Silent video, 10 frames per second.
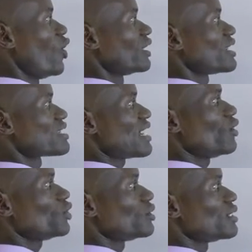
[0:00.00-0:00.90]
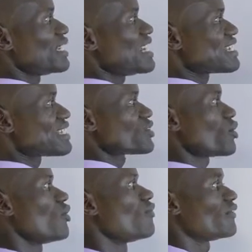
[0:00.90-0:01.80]
on the southeast
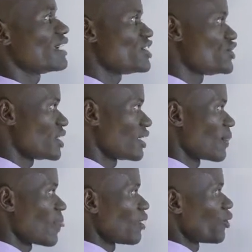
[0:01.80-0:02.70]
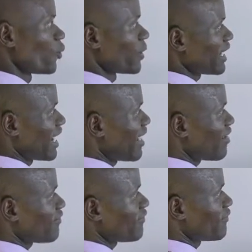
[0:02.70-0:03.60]
of Asia, we
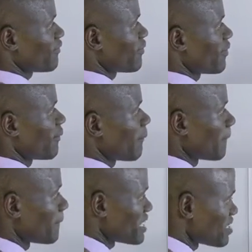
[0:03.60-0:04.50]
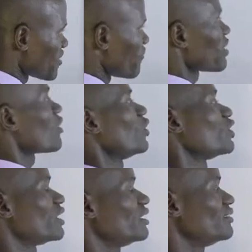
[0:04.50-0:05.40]
have Pacific
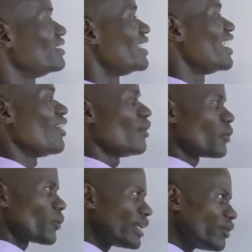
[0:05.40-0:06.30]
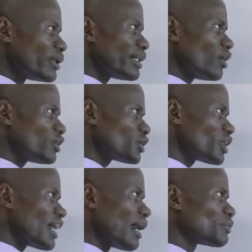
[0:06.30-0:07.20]
Ocean. When we
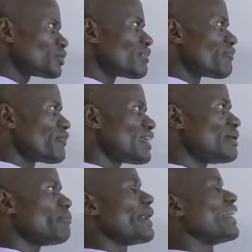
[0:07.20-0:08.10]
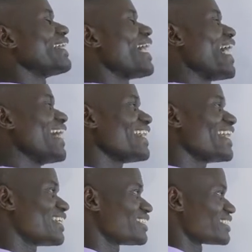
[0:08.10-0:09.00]
also come to the Philippine
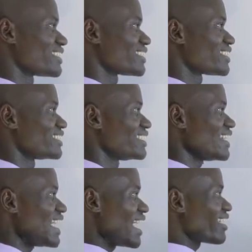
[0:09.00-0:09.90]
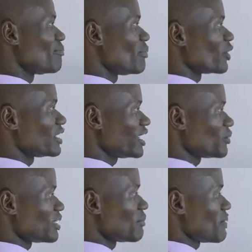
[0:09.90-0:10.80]
Islands, they are
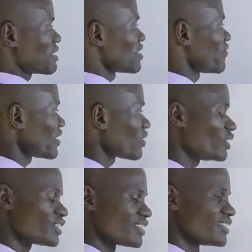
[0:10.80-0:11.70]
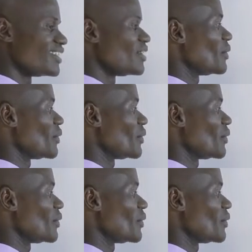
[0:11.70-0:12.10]
bordered with the Pacific Ocean.